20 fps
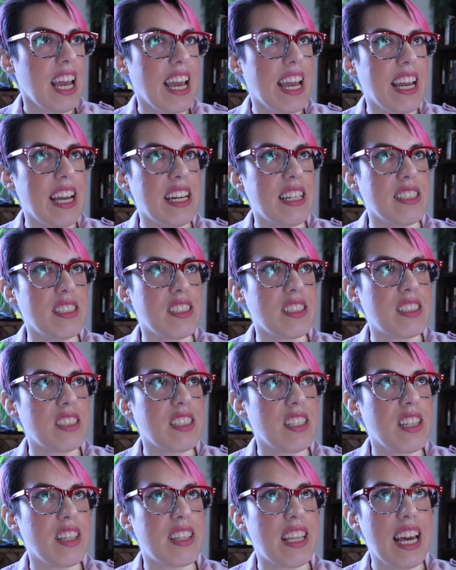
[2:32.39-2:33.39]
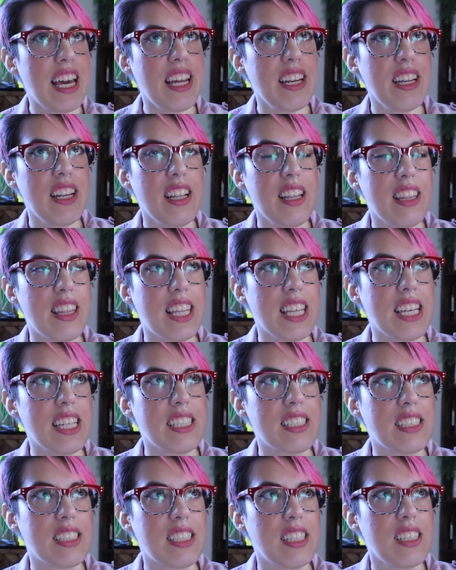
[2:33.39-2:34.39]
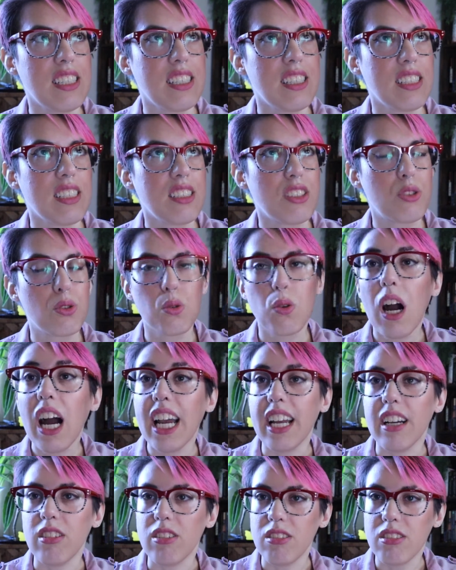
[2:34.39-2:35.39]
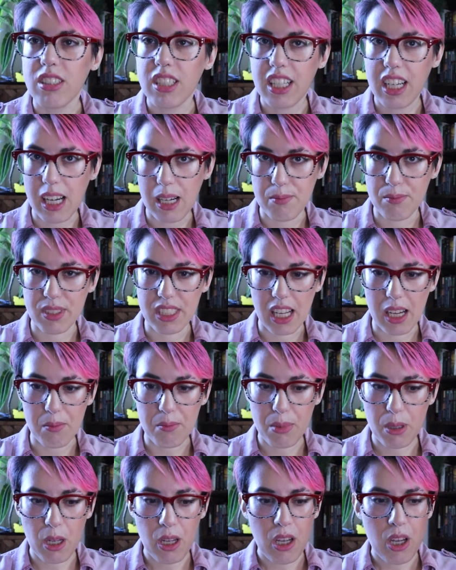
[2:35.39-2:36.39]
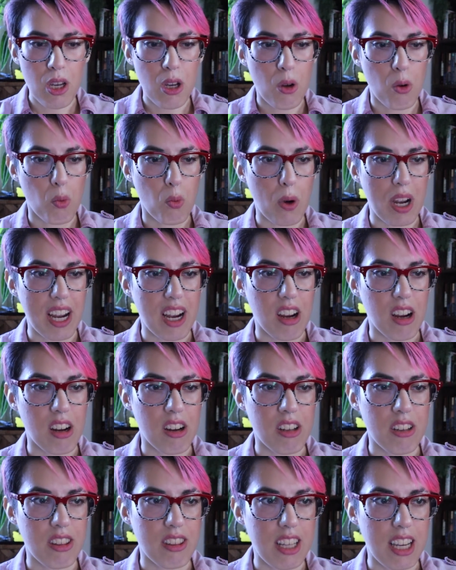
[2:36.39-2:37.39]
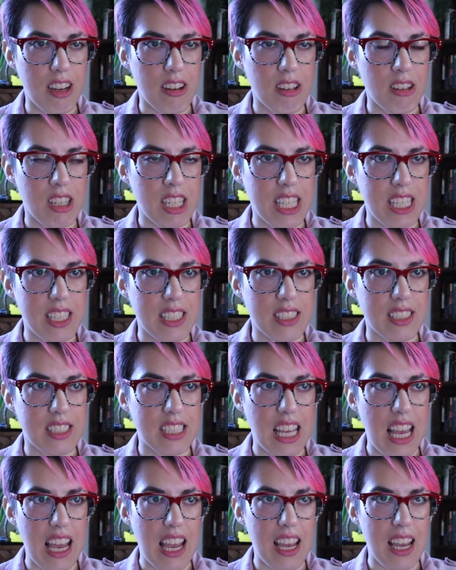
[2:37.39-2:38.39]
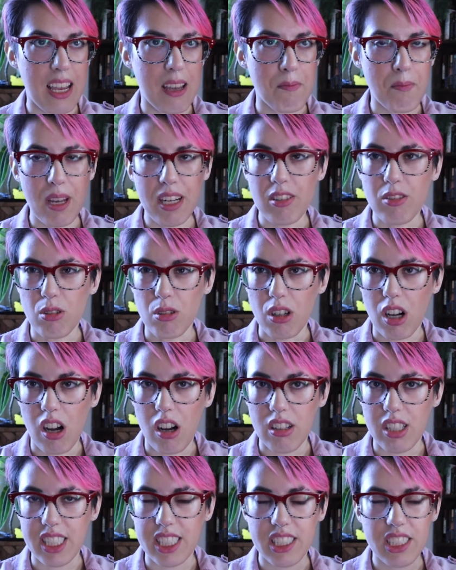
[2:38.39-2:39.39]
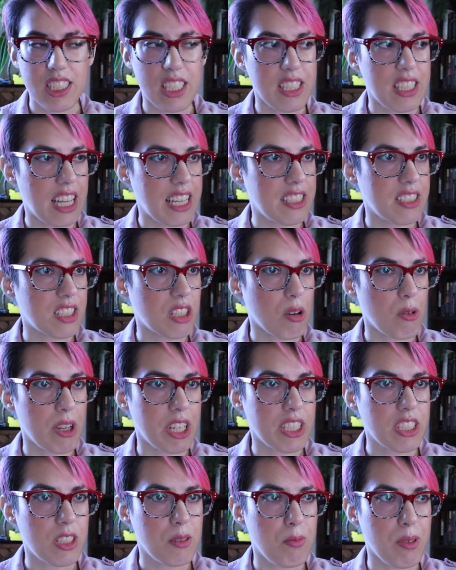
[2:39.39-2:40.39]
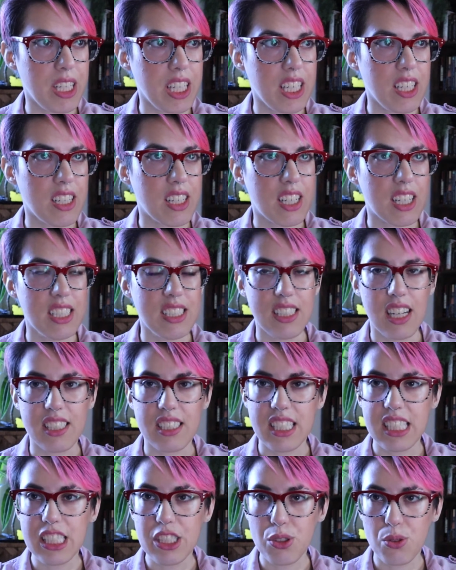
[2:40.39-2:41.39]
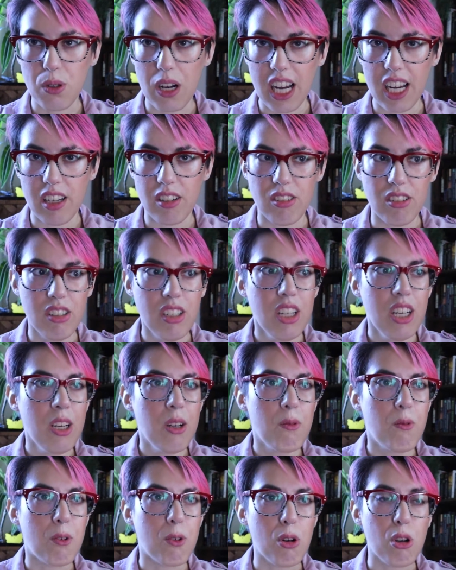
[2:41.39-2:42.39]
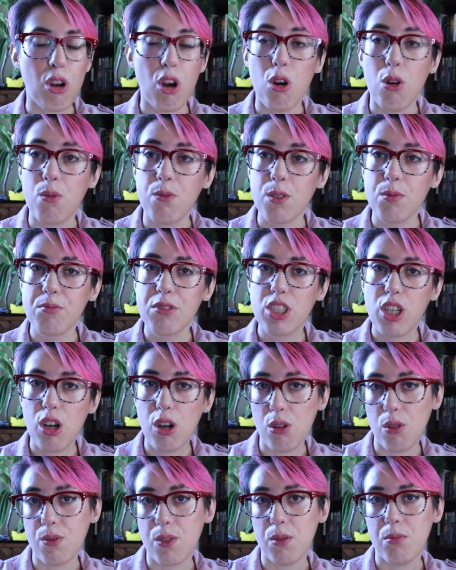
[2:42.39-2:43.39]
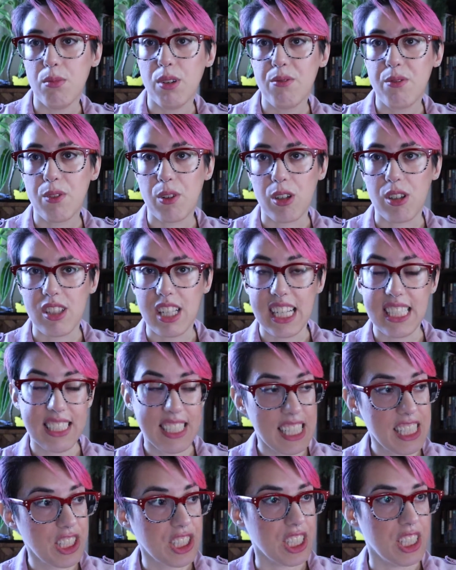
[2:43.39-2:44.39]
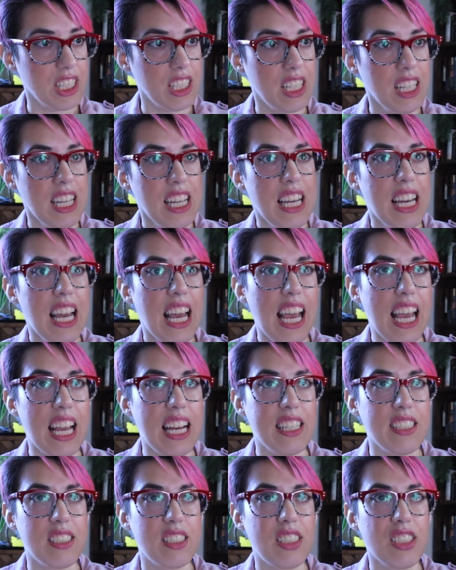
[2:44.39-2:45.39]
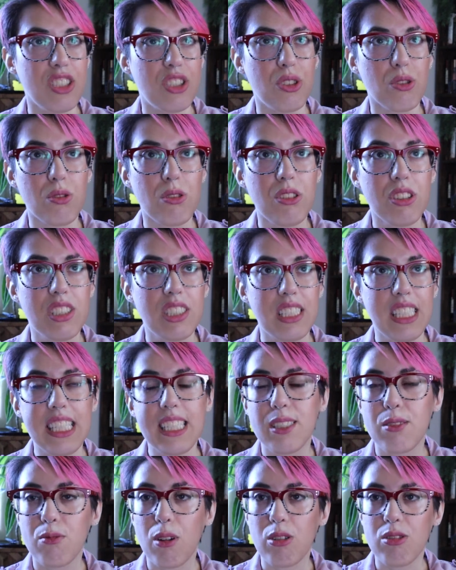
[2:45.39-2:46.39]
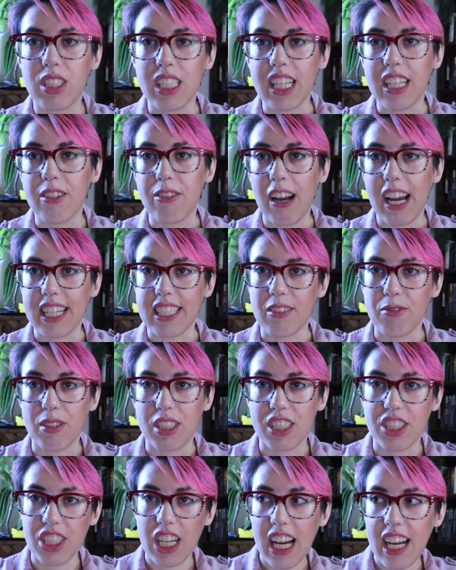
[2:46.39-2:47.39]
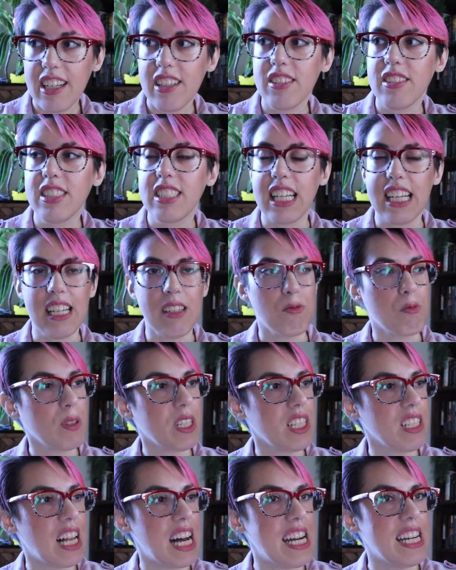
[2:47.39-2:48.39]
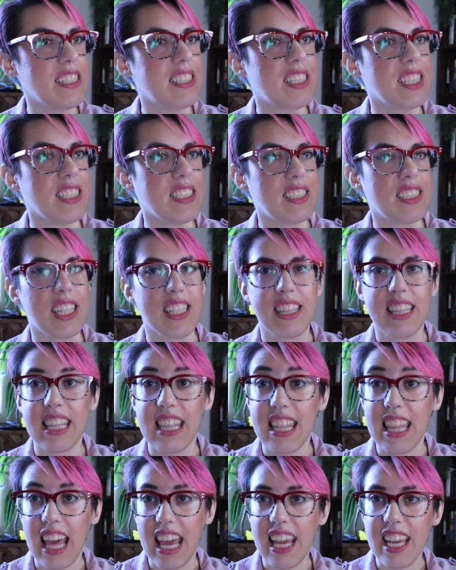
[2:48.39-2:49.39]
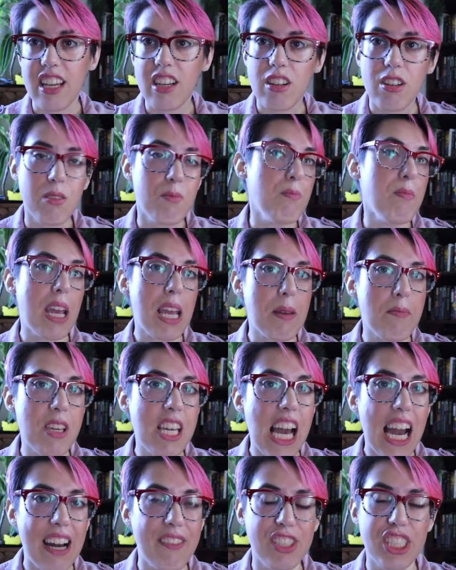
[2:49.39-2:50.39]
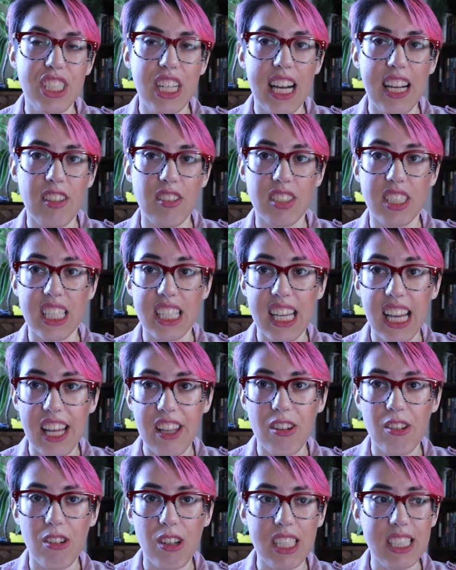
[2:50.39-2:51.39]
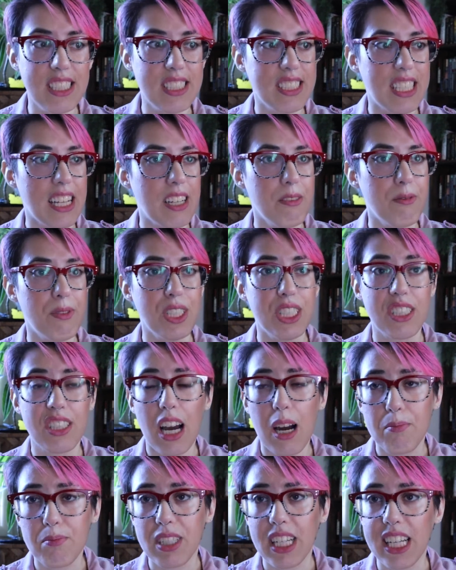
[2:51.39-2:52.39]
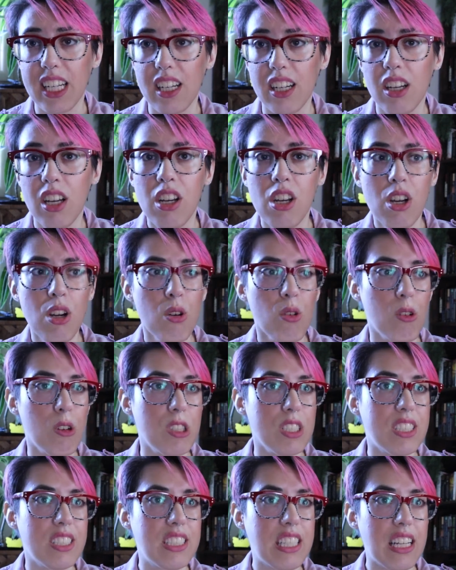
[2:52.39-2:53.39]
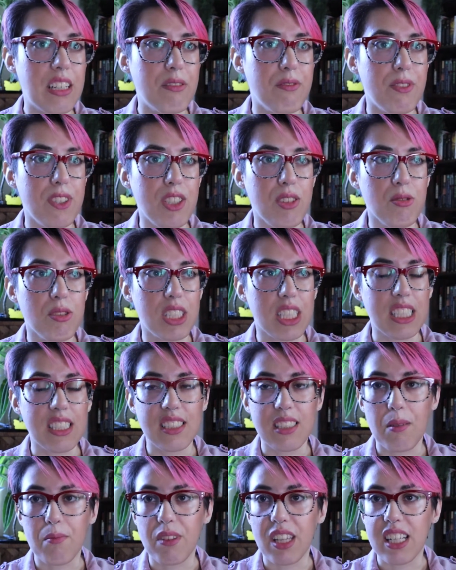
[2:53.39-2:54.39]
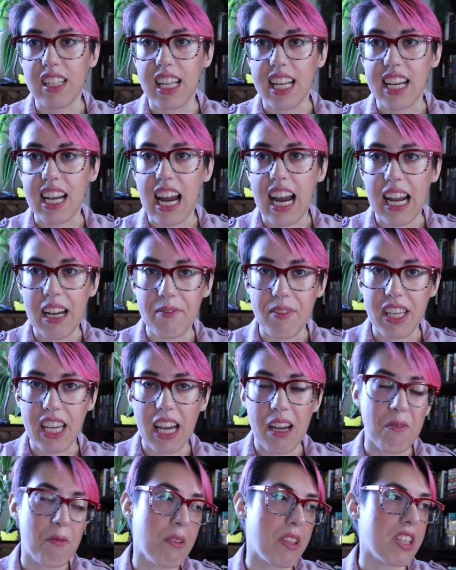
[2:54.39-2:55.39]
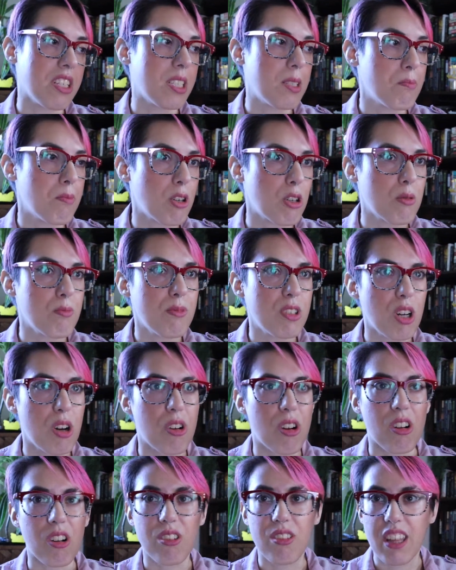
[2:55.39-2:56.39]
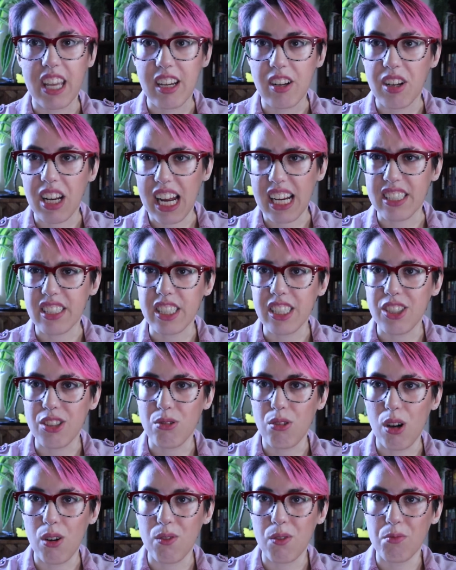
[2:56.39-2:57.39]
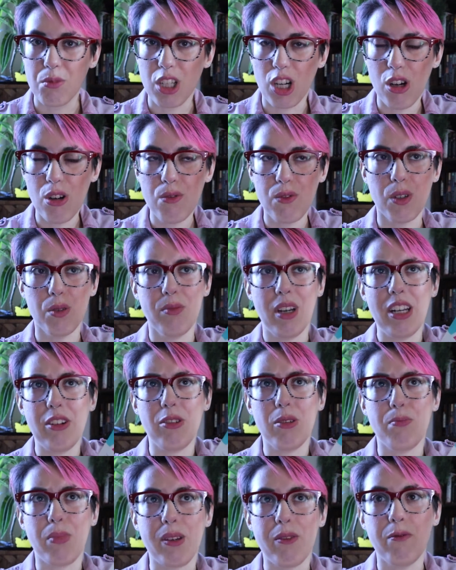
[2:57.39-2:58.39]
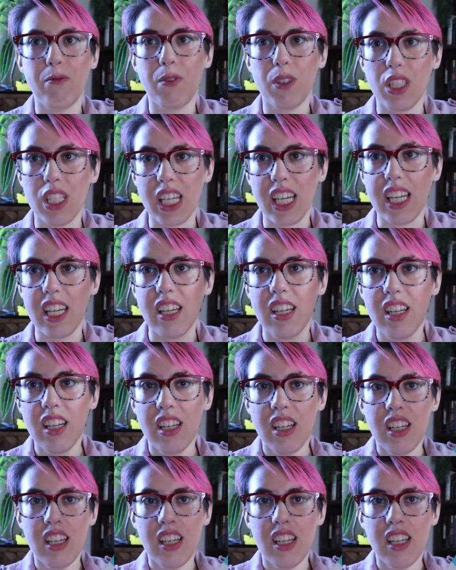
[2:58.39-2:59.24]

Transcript: And then this trial comes up where there is a medical college that is going to be conducting a trial for ovum-to-ovum fertilization. And Jules sees Rosie interacting with a child and realizes that they could maybe have a child together instead of adopting, or instead of using something like I V F with a sperm donor, they could actually do ovum-to-ovum, and it would be fully